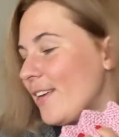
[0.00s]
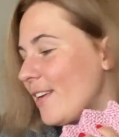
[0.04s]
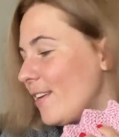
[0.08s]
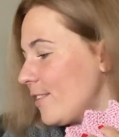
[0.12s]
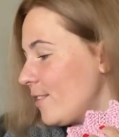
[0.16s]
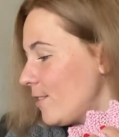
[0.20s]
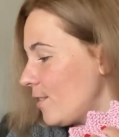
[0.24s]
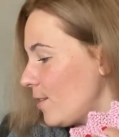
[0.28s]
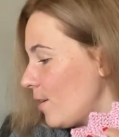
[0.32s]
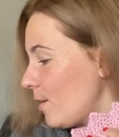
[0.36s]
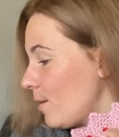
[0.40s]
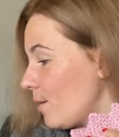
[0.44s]

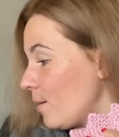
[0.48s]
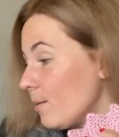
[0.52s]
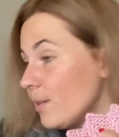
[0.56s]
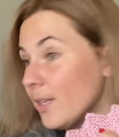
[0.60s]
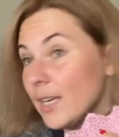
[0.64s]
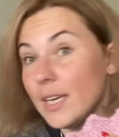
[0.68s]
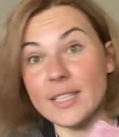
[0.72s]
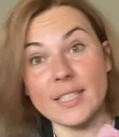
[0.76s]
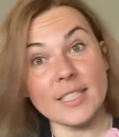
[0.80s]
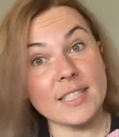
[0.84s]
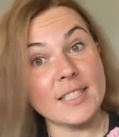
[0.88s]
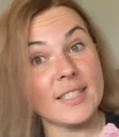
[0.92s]
So
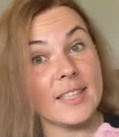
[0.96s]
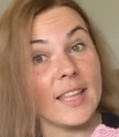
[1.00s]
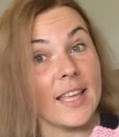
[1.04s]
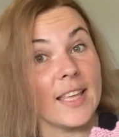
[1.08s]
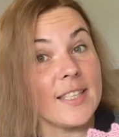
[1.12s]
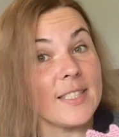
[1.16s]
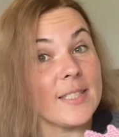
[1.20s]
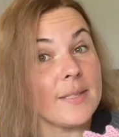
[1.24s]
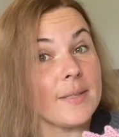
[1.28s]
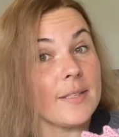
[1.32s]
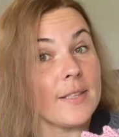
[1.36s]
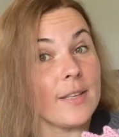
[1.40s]
yes,
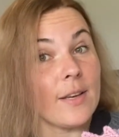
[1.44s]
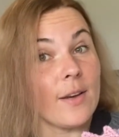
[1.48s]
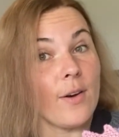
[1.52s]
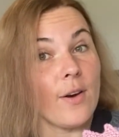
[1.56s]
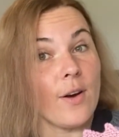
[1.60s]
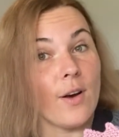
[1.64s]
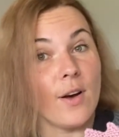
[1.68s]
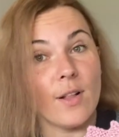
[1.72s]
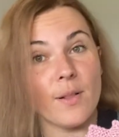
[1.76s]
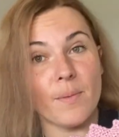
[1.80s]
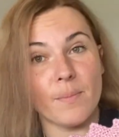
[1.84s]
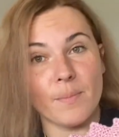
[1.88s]
that's
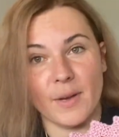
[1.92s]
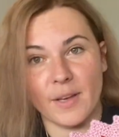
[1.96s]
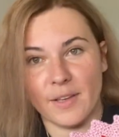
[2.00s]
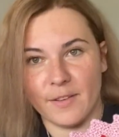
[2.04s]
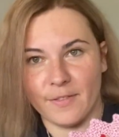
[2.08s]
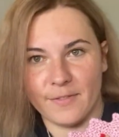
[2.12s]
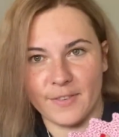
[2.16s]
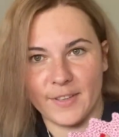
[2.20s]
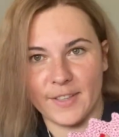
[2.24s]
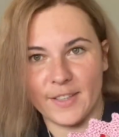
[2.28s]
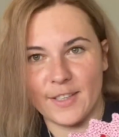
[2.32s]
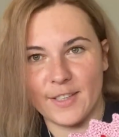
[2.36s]
all my
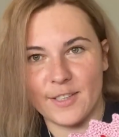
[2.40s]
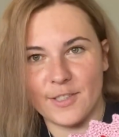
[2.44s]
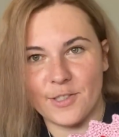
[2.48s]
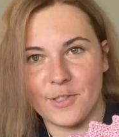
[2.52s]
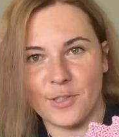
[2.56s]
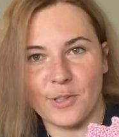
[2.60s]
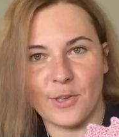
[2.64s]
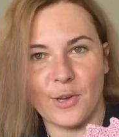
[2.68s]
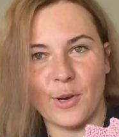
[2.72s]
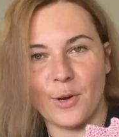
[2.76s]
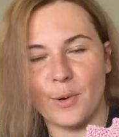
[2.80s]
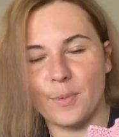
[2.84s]
finished
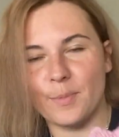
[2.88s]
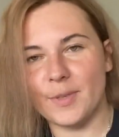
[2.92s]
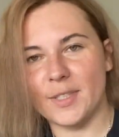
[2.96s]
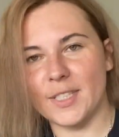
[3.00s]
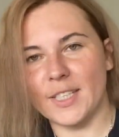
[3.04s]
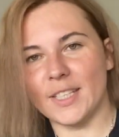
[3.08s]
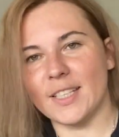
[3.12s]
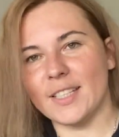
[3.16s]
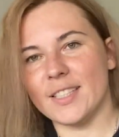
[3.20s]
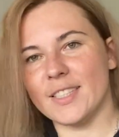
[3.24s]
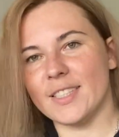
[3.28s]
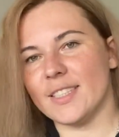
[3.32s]

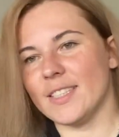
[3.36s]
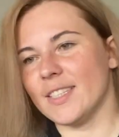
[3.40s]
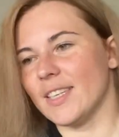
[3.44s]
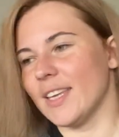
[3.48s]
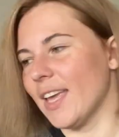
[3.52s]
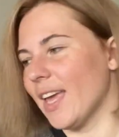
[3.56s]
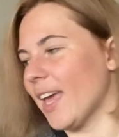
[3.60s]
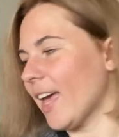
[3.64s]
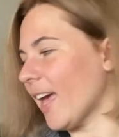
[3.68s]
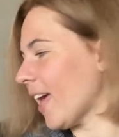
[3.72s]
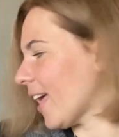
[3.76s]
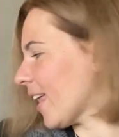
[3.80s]
objects,
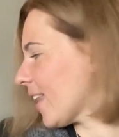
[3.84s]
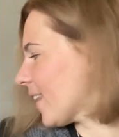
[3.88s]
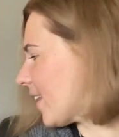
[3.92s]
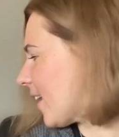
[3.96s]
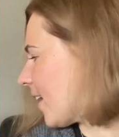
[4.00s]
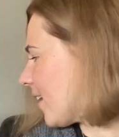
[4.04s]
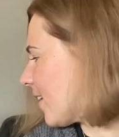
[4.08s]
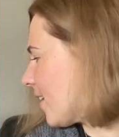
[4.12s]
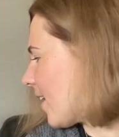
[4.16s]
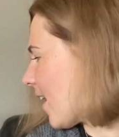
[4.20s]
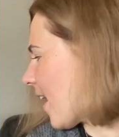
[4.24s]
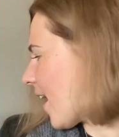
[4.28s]
and
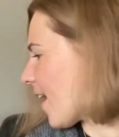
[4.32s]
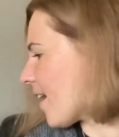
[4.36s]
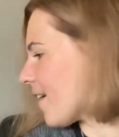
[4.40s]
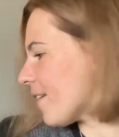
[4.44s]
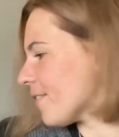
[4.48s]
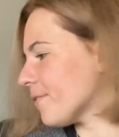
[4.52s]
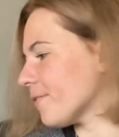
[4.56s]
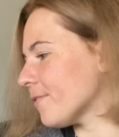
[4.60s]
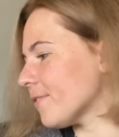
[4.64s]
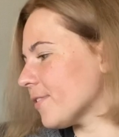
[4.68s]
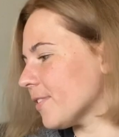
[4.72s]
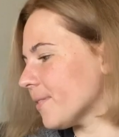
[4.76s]
I have